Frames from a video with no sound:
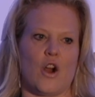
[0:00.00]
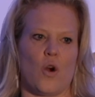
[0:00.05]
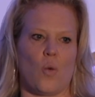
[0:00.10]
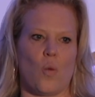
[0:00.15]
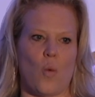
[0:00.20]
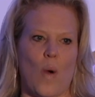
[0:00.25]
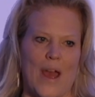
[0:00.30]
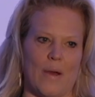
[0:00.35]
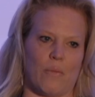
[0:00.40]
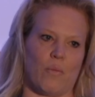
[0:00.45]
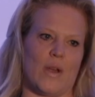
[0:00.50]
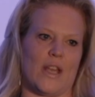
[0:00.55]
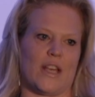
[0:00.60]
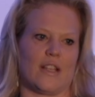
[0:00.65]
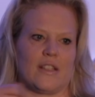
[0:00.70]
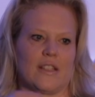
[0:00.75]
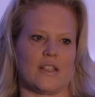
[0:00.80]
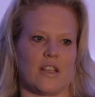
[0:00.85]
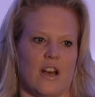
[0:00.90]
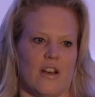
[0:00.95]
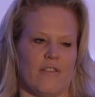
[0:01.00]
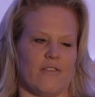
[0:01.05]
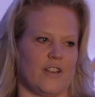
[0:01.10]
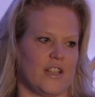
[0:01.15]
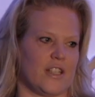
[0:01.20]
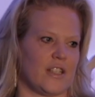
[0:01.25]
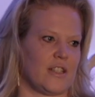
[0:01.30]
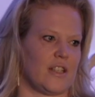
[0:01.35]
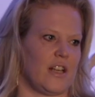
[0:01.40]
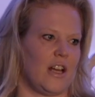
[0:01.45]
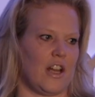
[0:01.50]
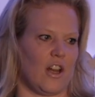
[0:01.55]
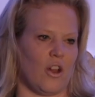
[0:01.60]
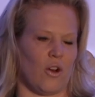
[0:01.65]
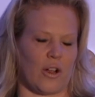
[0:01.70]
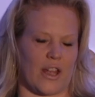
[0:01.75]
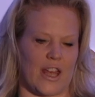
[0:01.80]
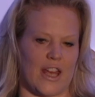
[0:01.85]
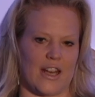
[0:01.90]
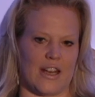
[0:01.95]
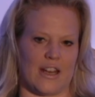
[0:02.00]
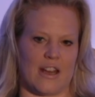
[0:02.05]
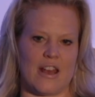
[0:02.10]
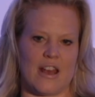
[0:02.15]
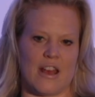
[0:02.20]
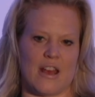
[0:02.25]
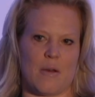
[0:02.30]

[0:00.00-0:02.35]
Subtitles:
when we can surface a login,